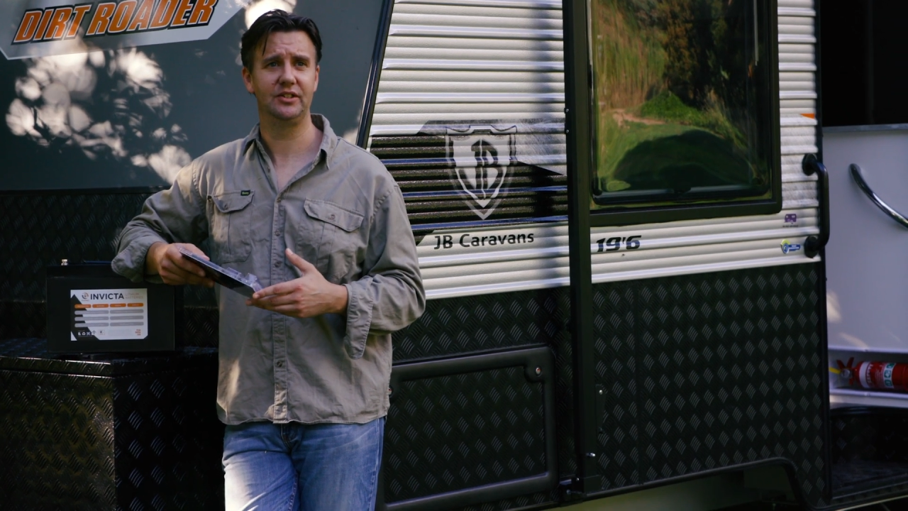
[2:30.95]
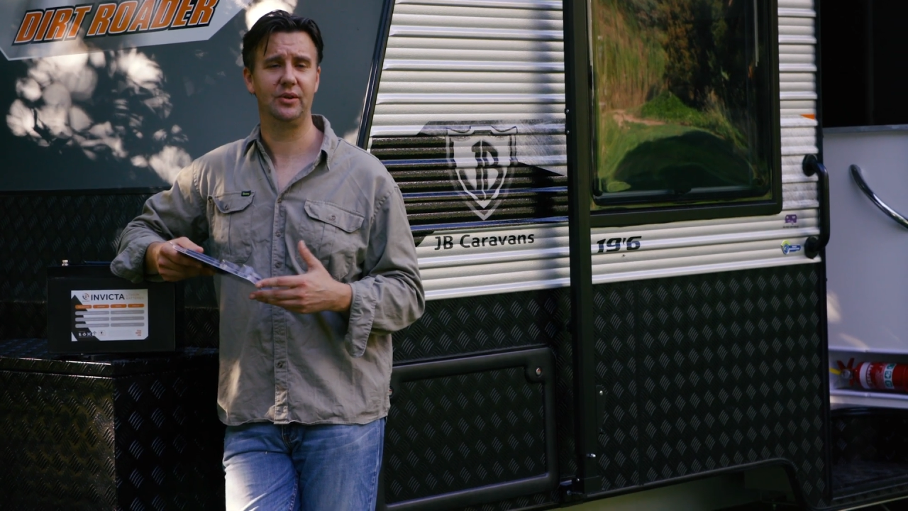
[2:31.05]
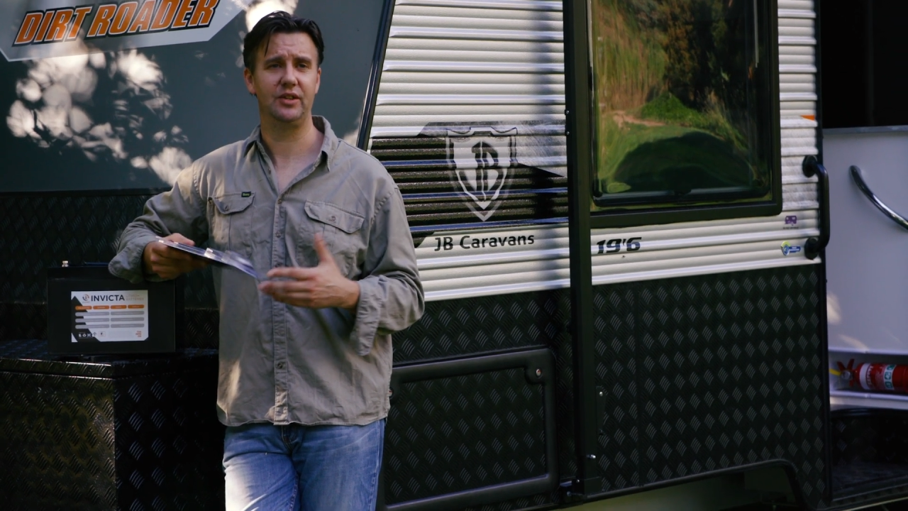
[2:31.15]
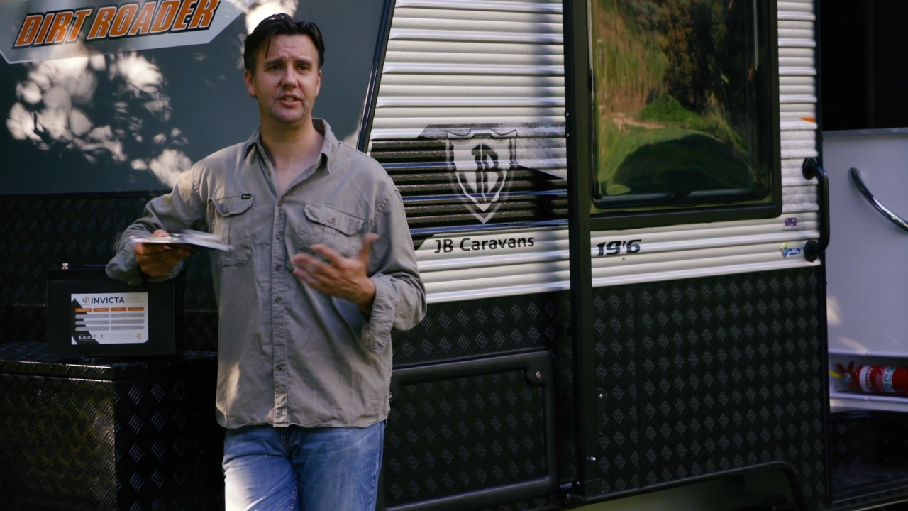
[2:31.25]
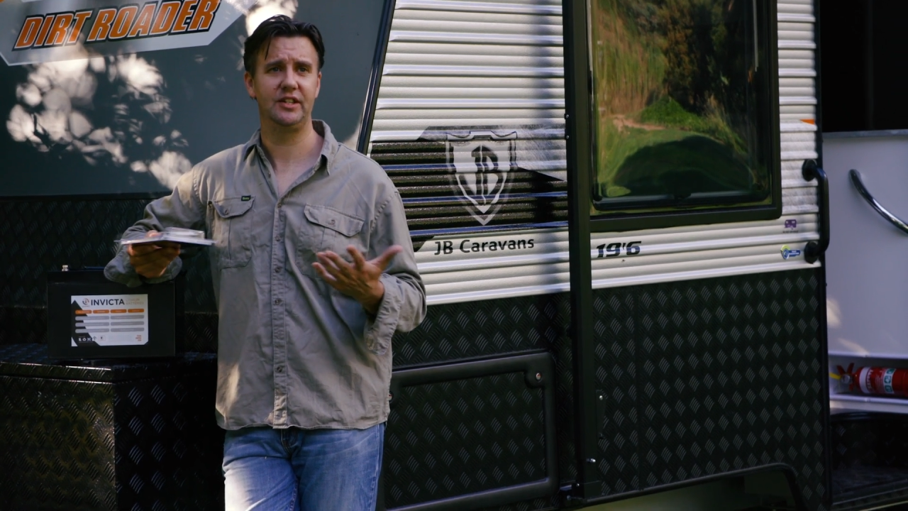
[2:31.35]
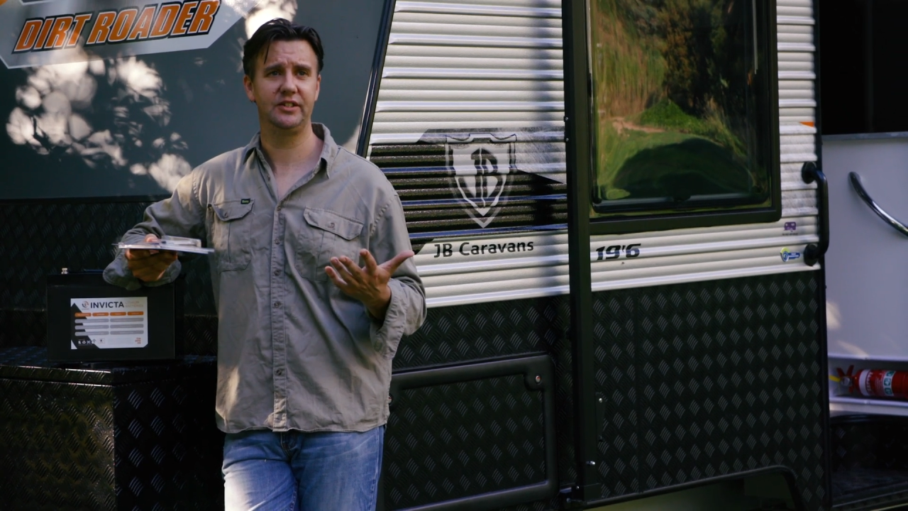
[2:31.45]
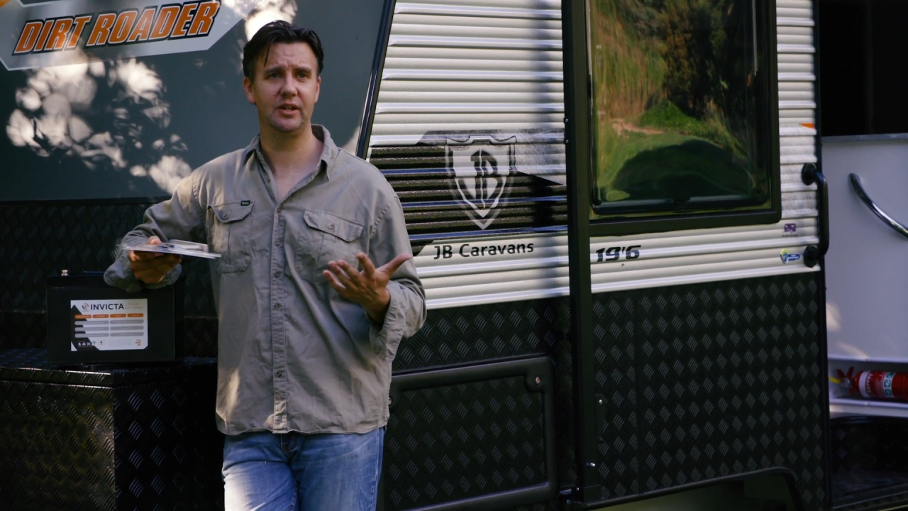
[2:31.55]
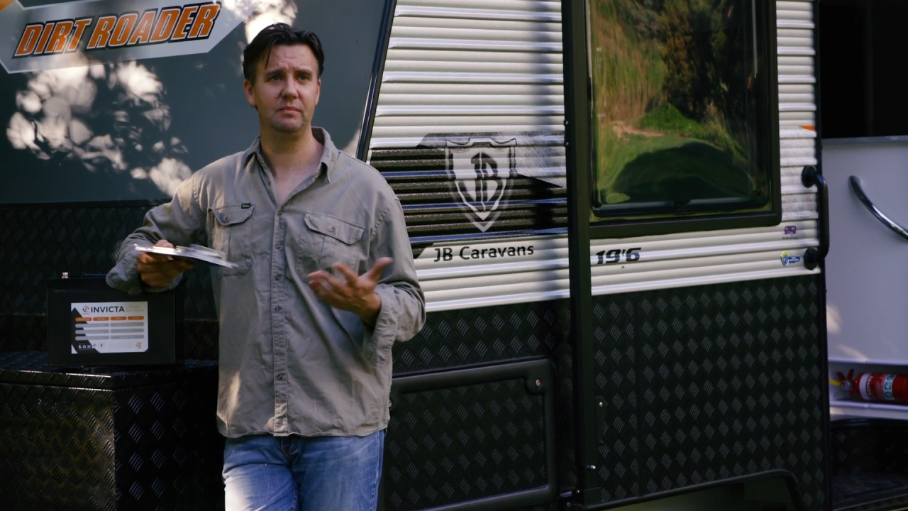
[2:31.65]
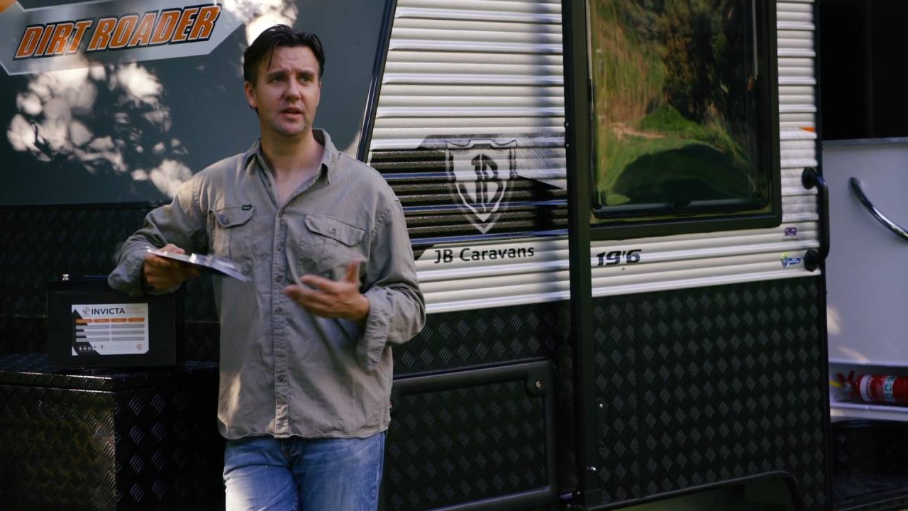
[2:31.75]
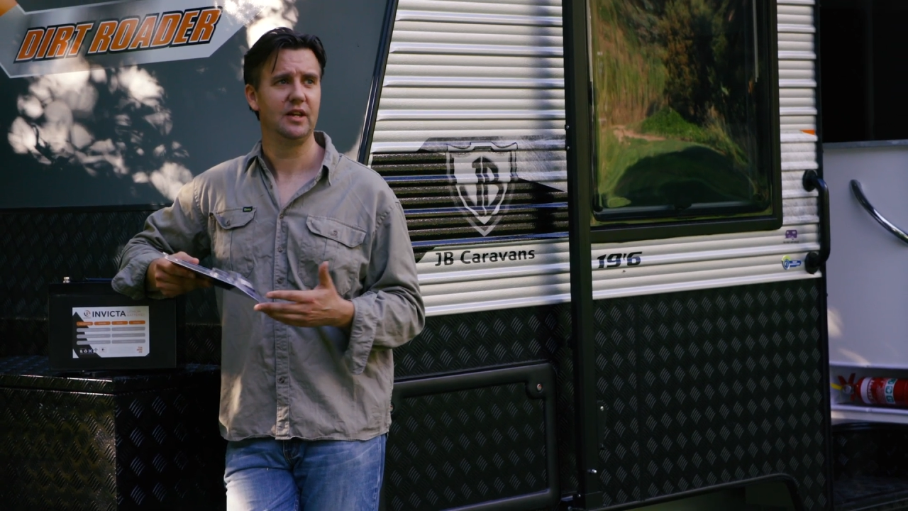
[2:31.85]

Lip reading: to the system.